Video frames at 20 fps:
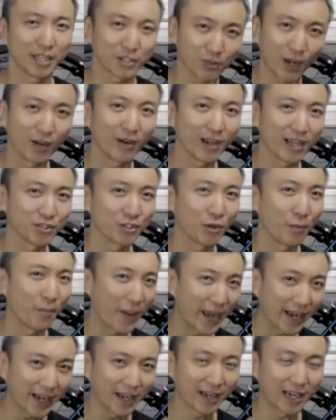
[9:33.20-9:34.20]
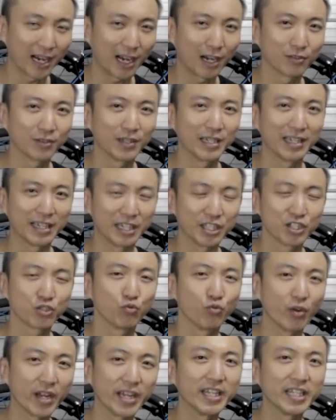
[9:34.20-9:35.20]
as well as your bank account
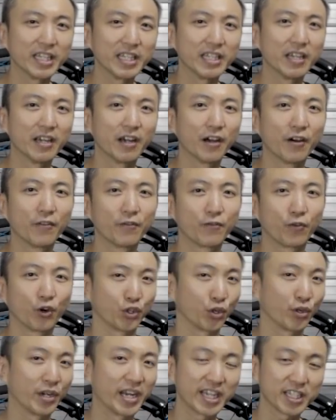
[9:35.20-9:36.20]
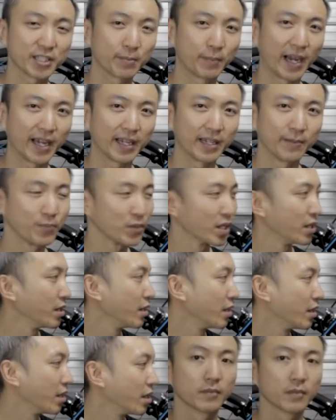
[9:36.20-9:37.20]
is ready for your next bike,
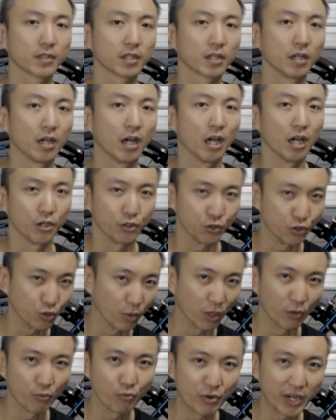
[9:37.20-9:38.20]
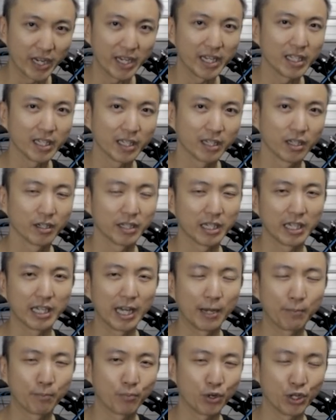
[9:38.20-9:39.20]
you will really
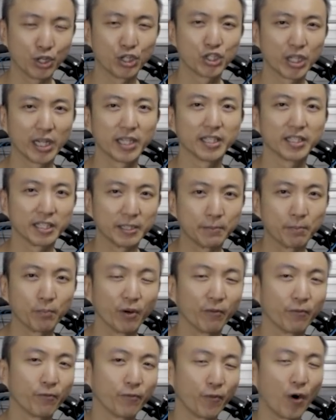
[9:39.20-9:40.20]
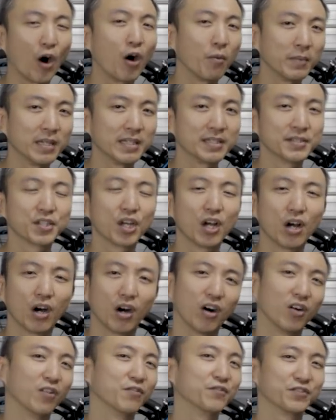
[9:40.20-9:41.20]
gonna appreciate the performance
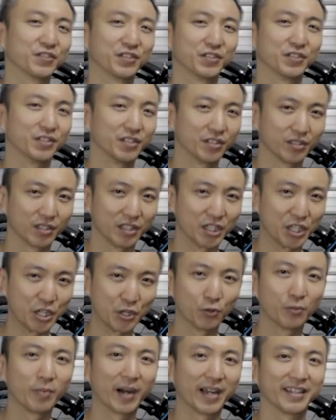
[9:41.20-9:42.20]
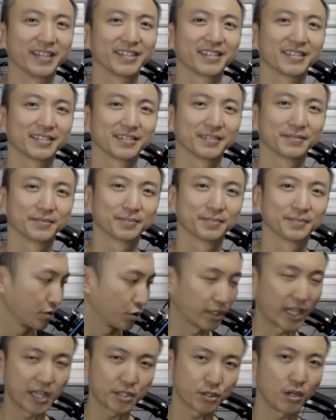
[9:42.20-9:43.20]
of the new bike.
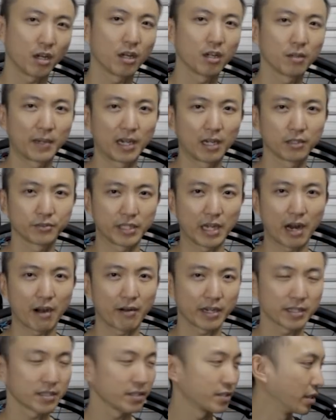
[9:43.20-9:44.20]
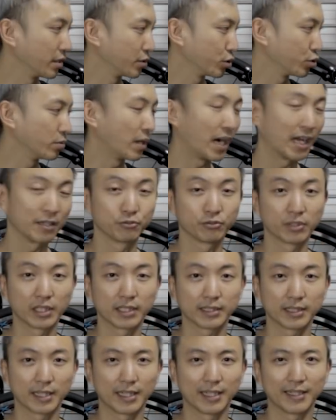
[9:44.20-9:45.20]
So that's all about the
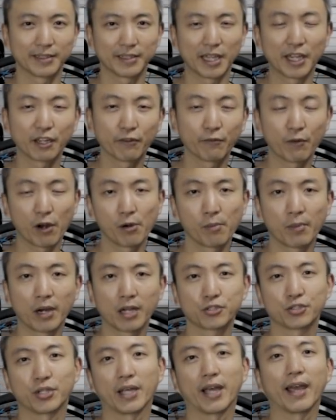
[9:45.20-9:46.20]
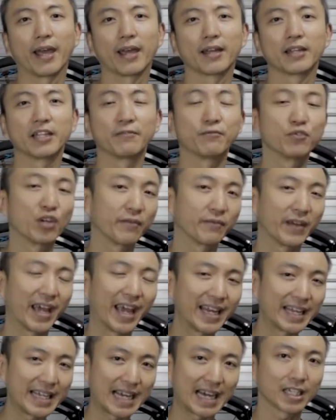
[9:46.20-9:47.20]
RX200. Thank you very much, and if you have
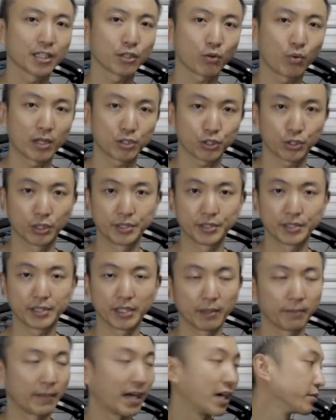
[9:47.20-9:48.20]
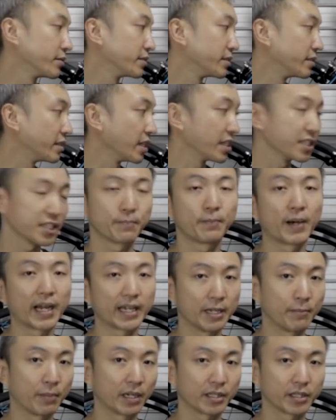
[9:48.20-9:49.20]
any other questions about this
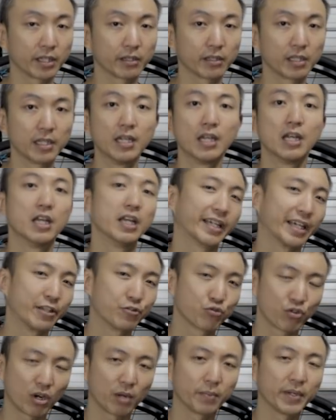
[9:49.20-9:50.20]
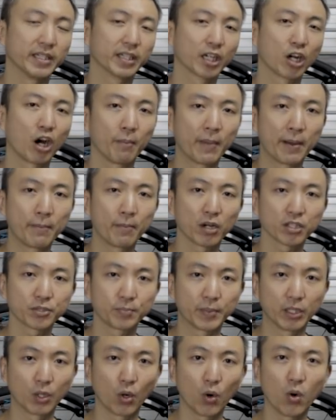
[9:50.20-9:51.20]
bike in particular, you can drop in the comment box
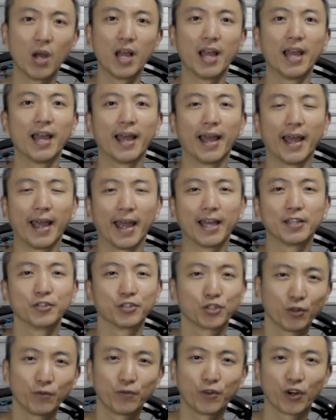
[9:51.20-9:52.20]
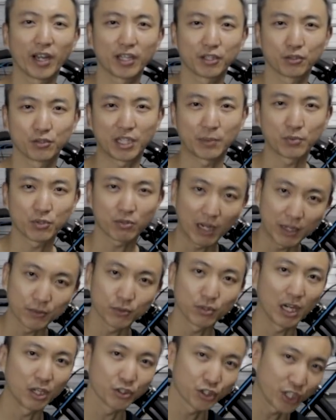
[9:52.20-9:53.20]
below. And don't forget to subscribe
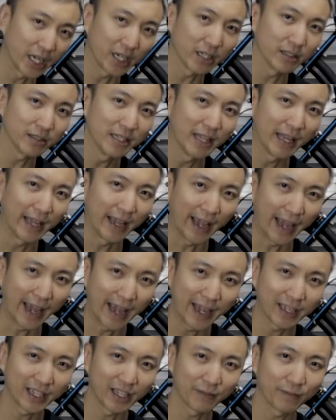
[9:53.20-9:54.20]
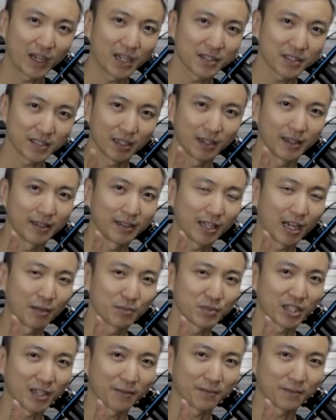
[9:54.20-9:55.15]
to our channel and give us a thumbs